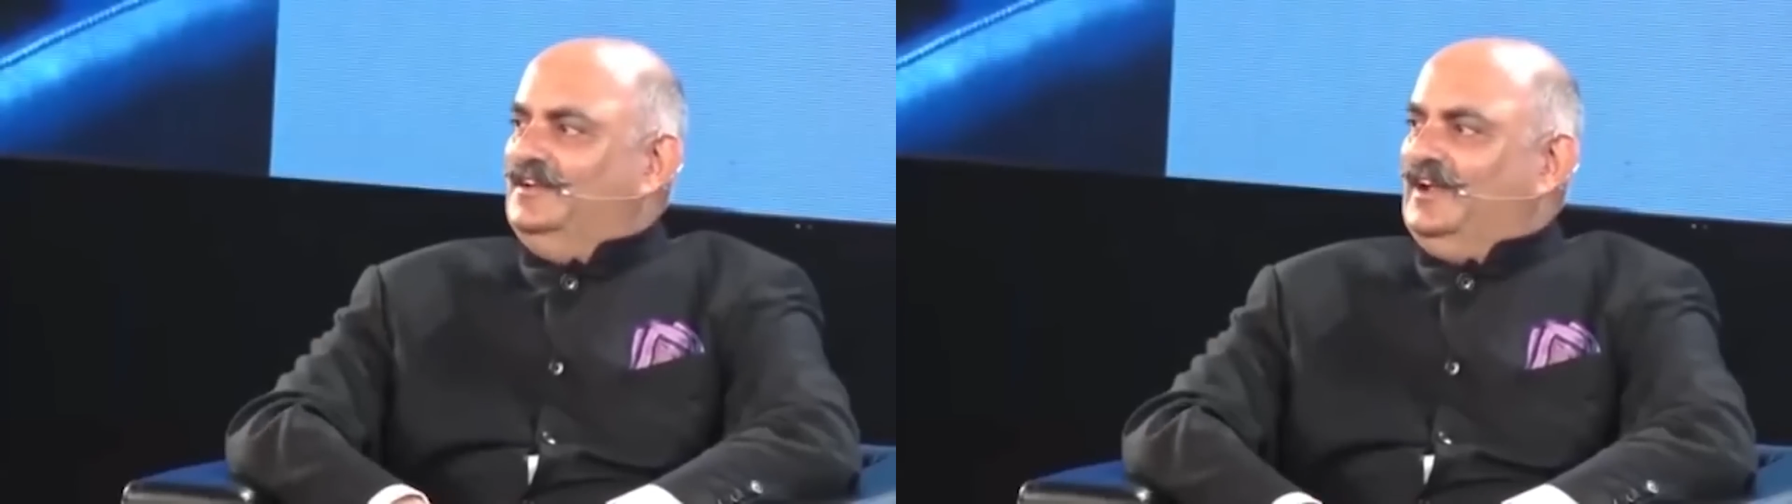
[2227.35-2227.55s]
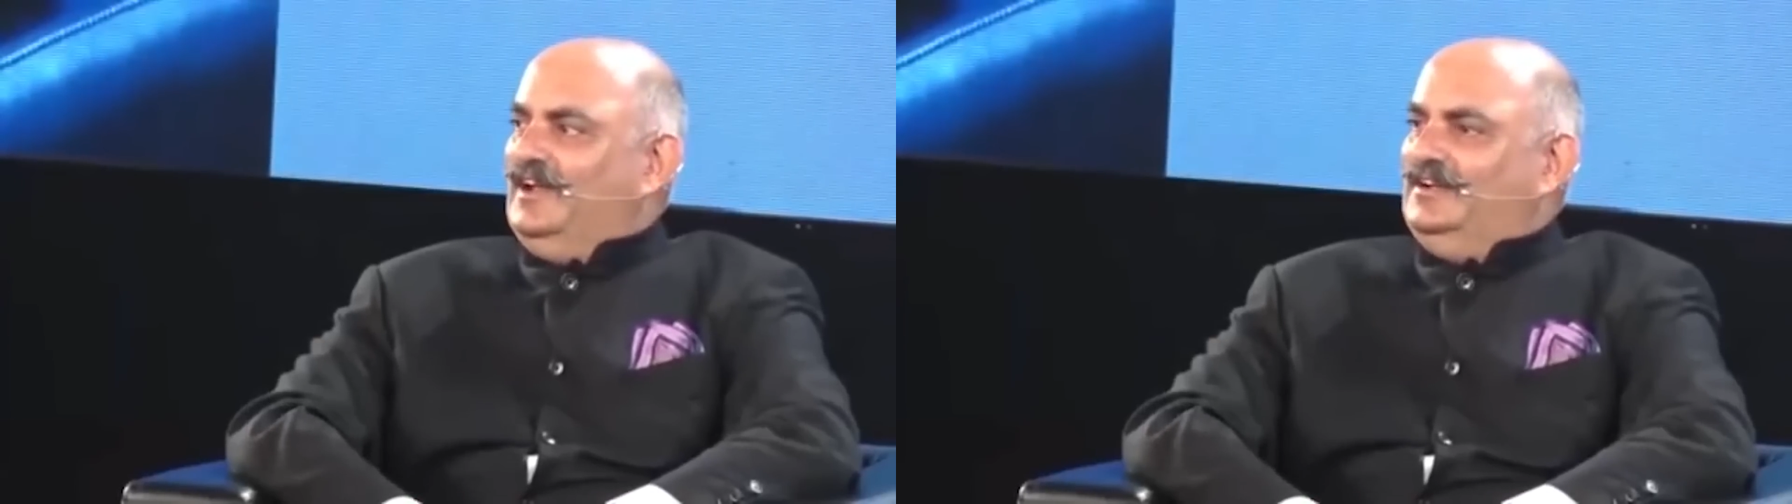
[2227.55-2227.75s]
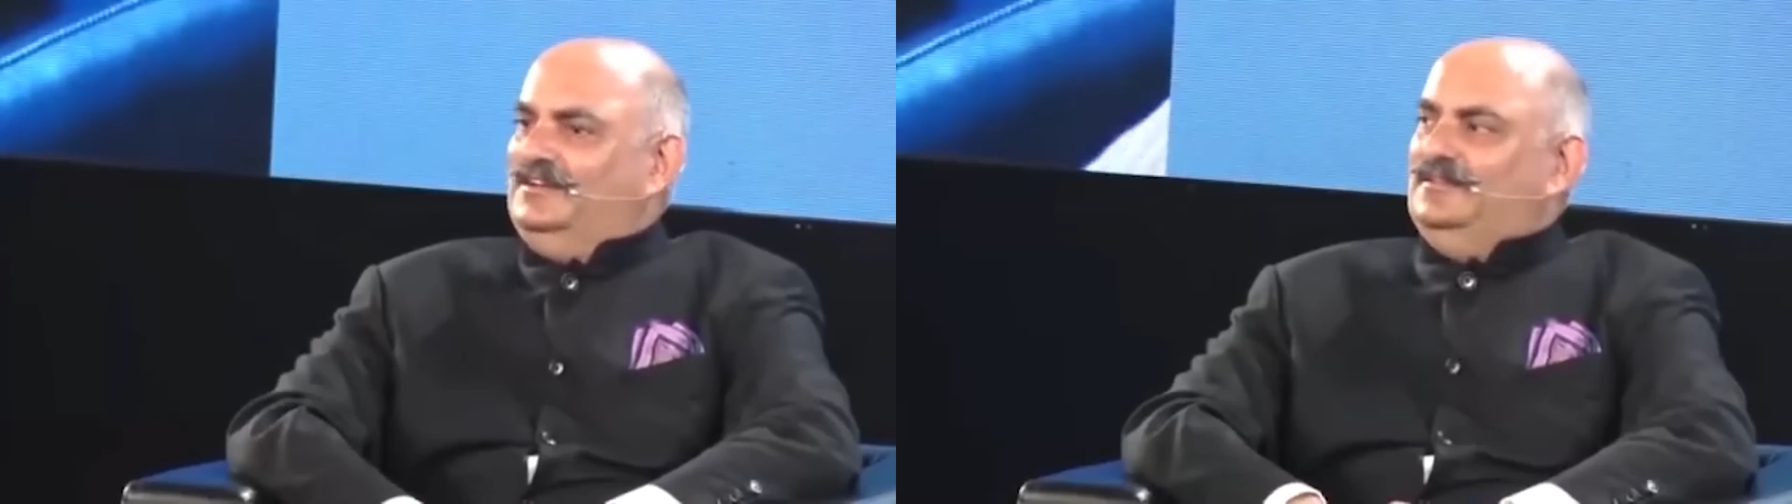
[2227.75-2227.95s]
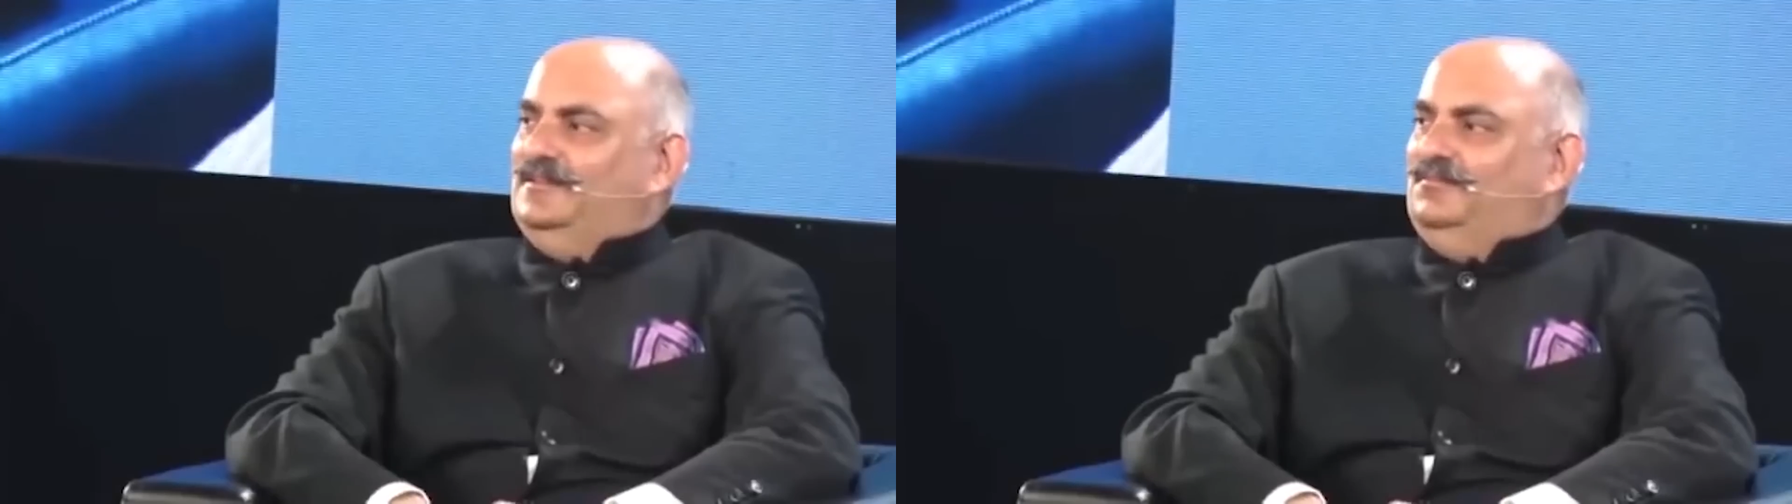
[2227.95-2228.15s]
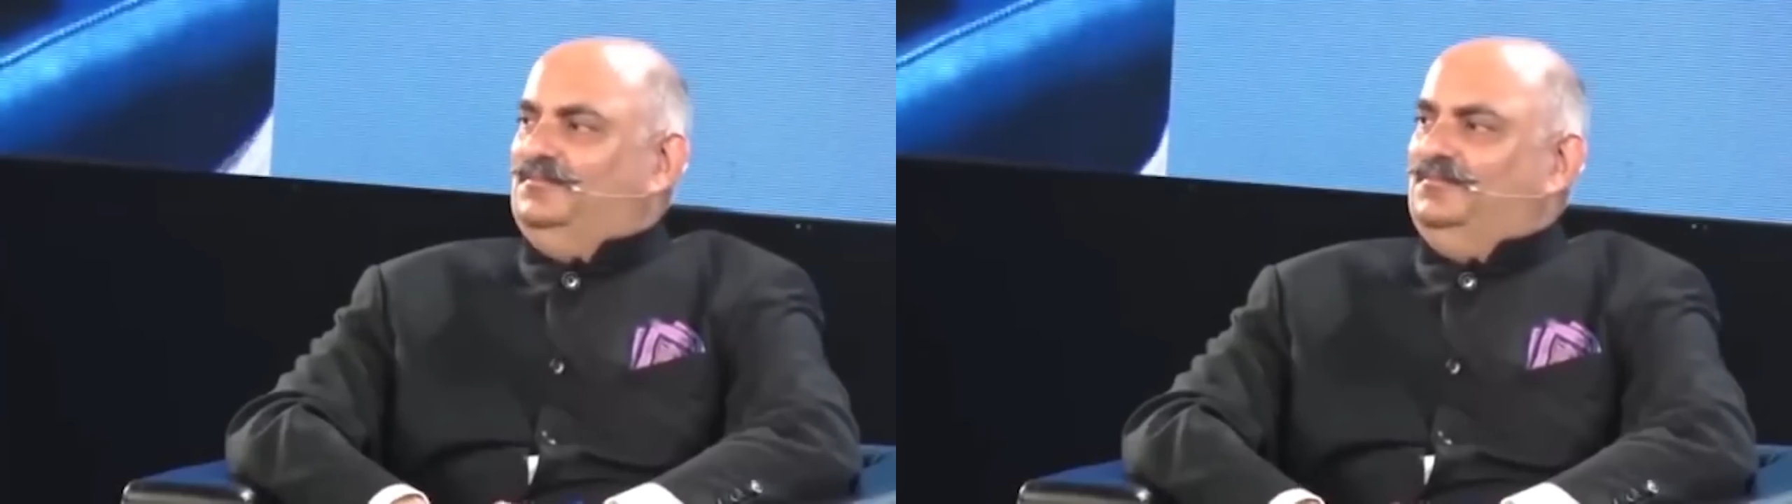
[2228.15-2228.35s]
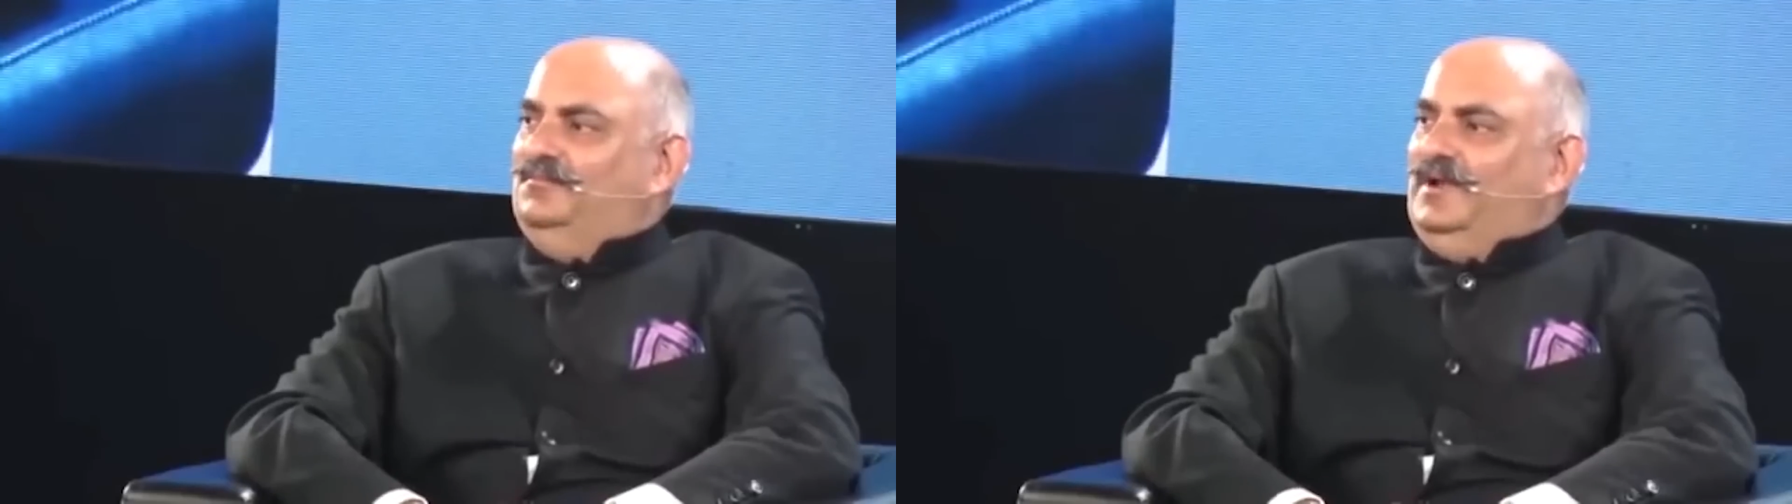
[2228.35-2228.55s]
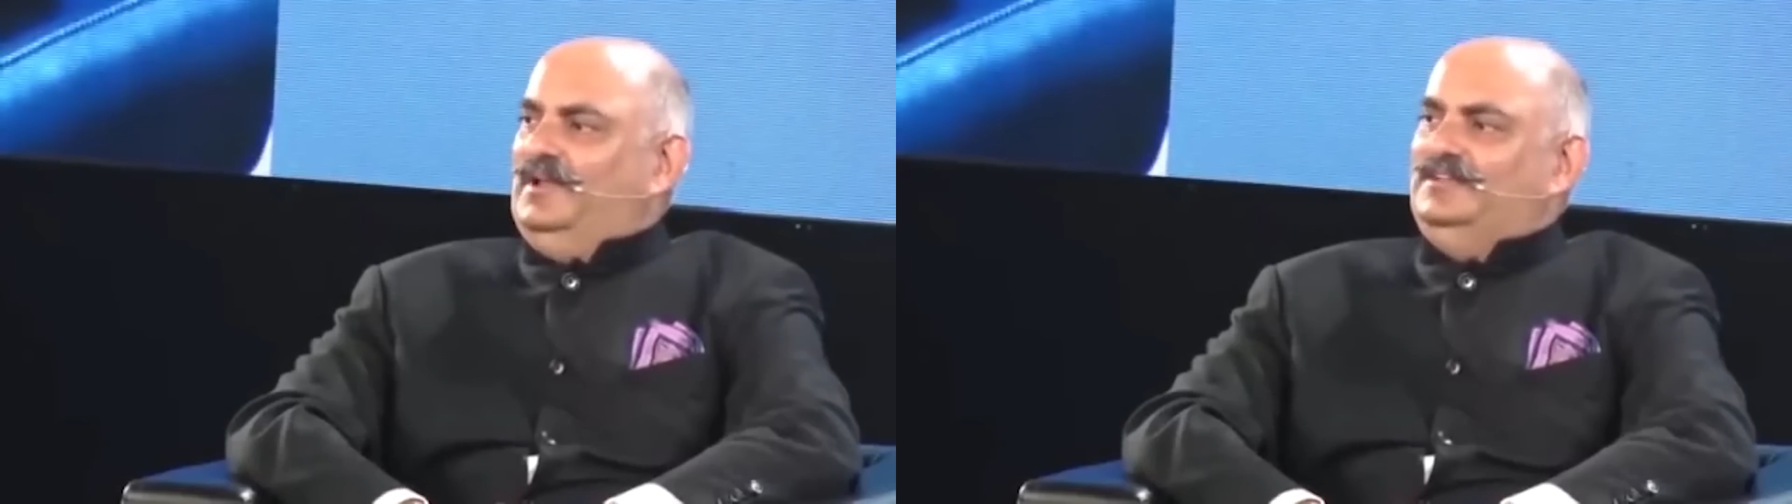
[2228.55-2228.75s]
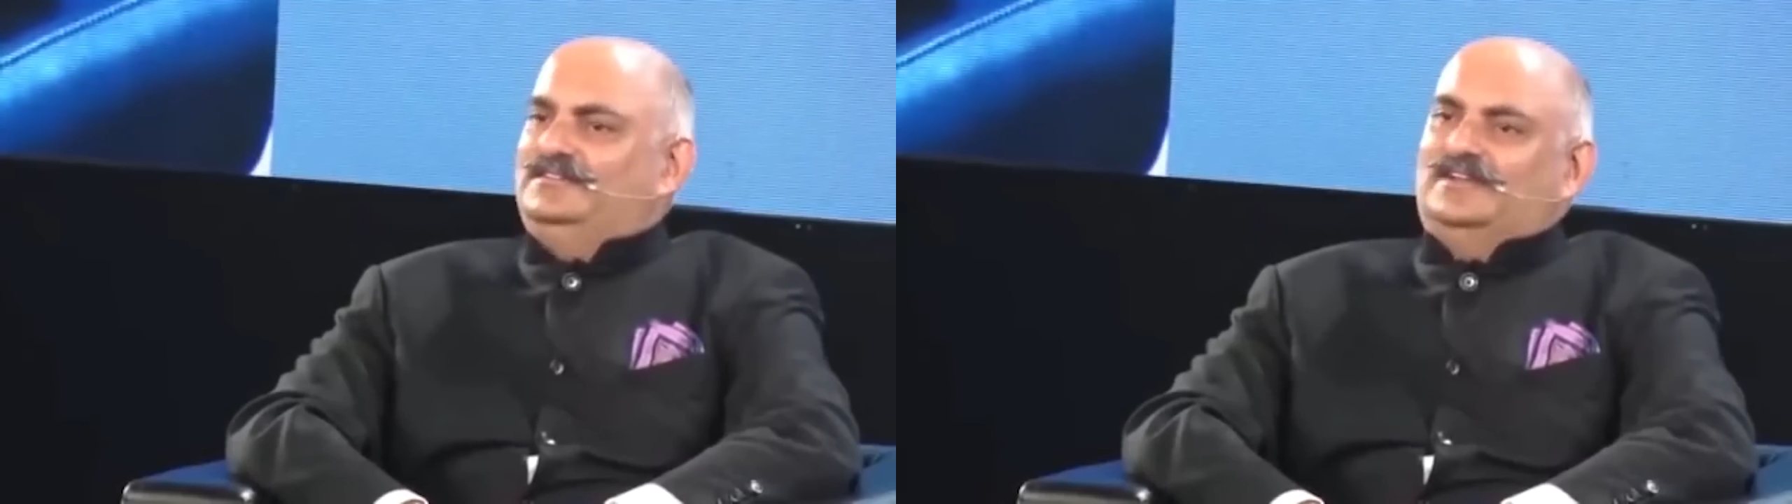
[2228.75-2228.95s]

And the bidding